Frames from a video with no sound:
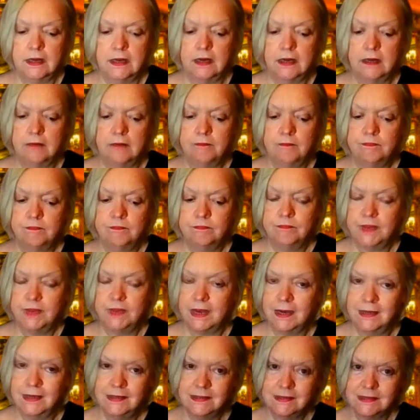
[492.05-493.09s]
um,
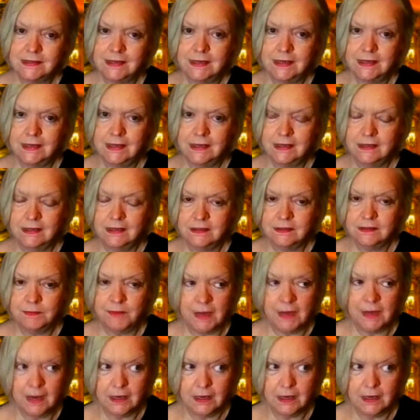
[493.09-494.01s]
behind scenes,